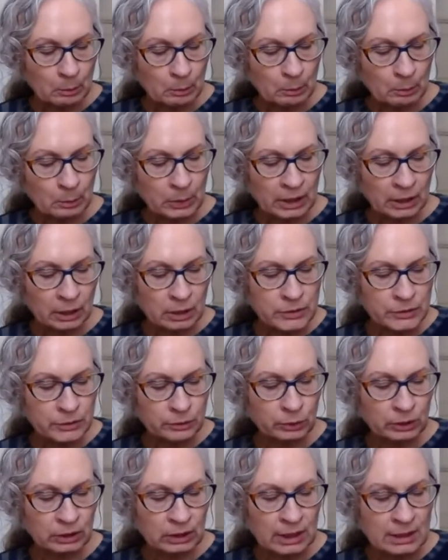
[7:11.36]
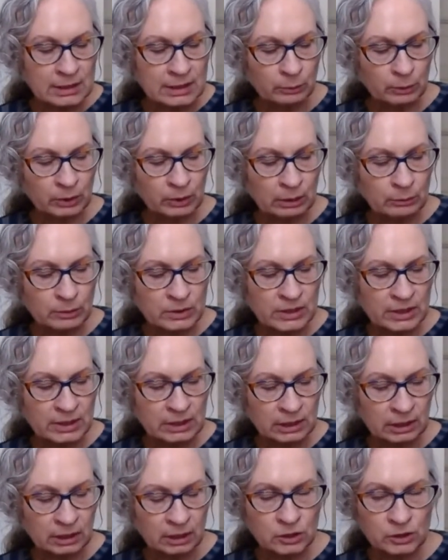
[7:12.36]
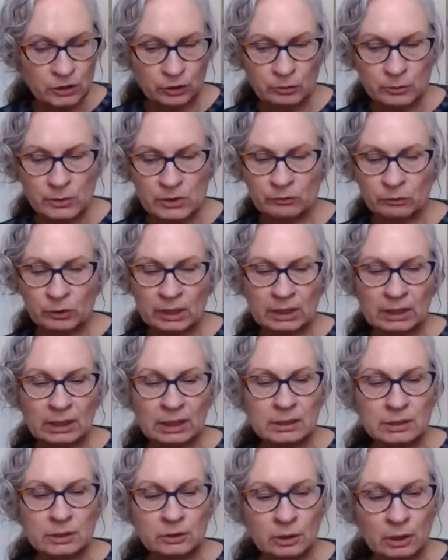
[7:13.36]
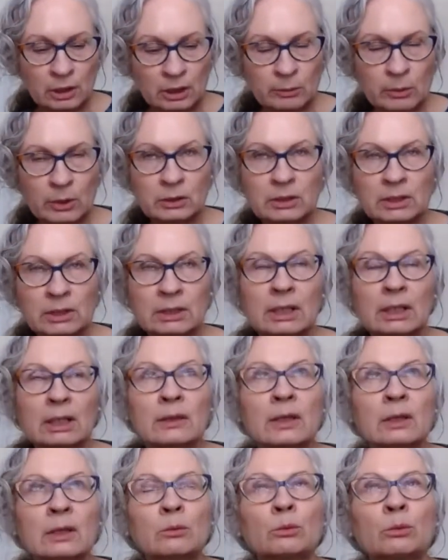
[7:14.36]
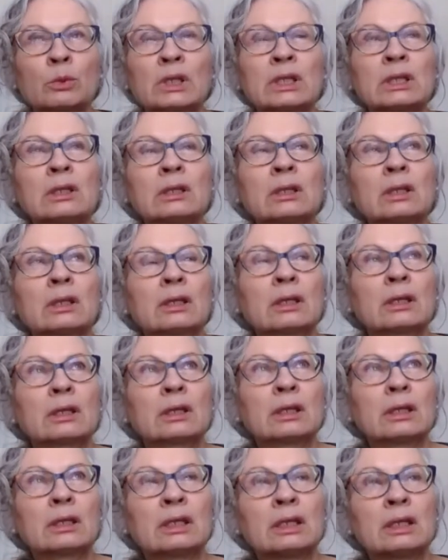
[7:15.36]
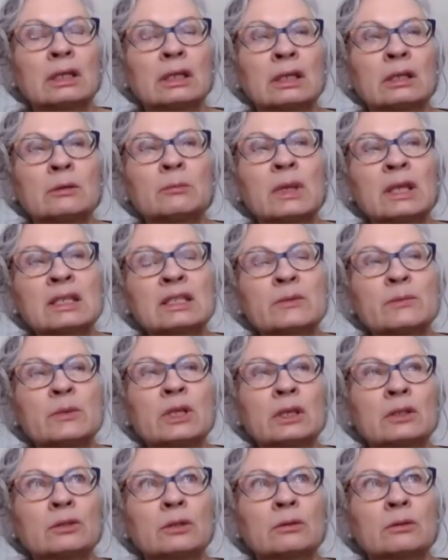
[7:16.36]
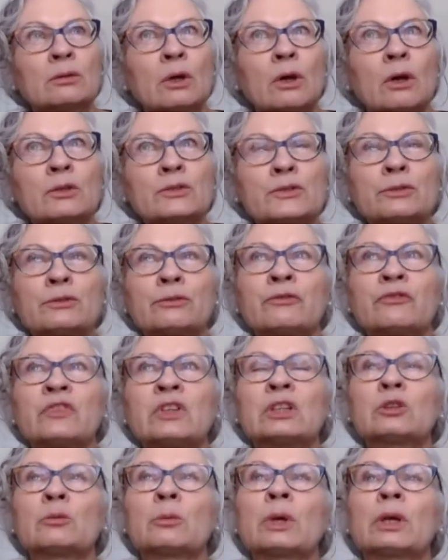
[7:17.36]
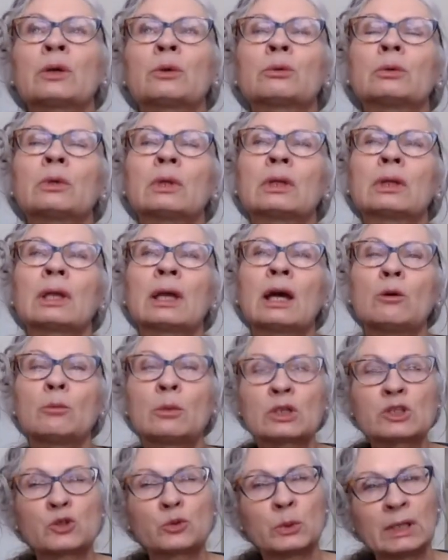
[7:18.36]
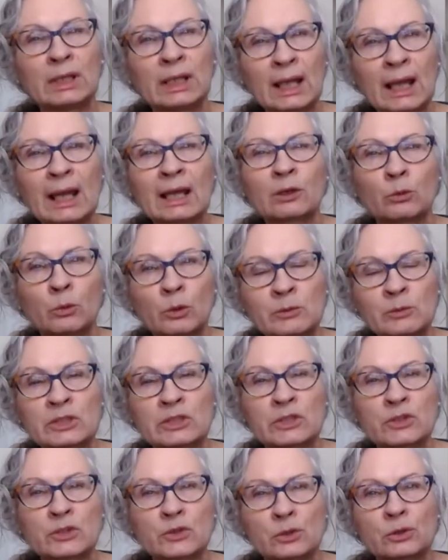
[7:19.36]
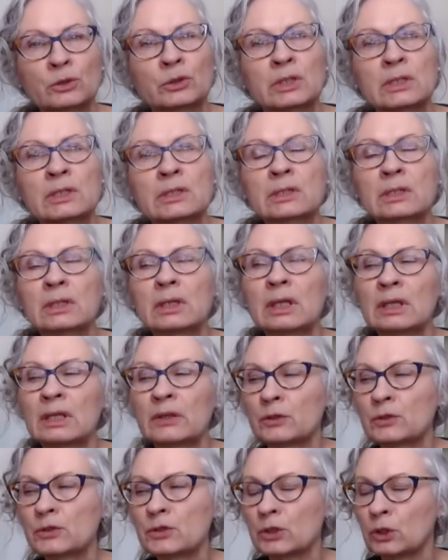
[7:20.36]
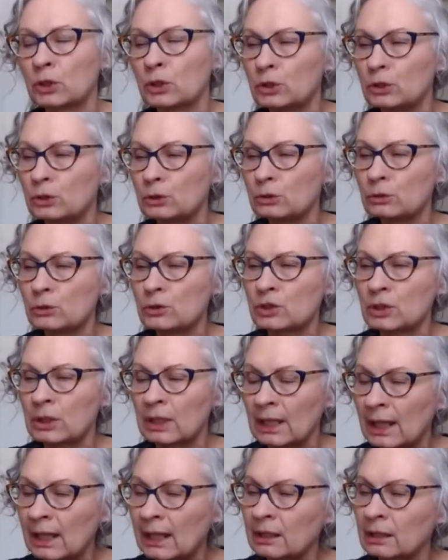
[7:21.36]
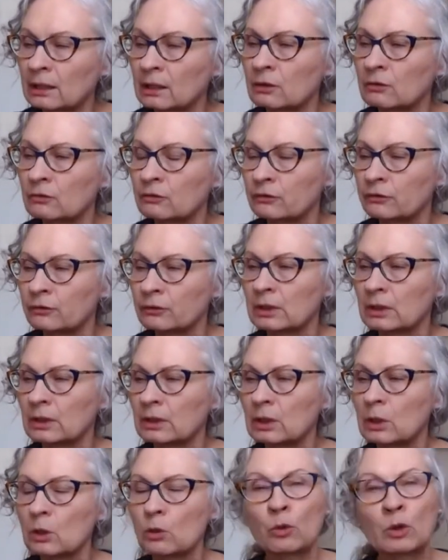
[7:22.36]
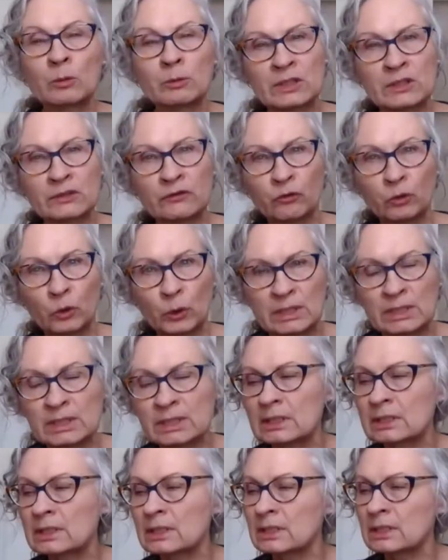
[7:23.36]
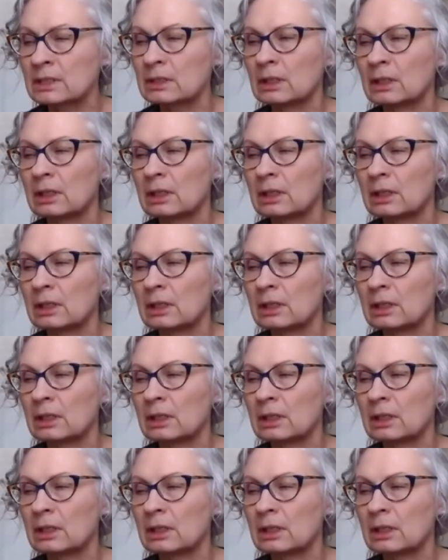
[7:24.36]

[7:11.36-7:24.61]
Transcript: But I also realized that when I was thinking in terms of what I'd like to talk about today, that really it makes me also feel about how much we lack women's stories, that there's a huge lack of women's voices,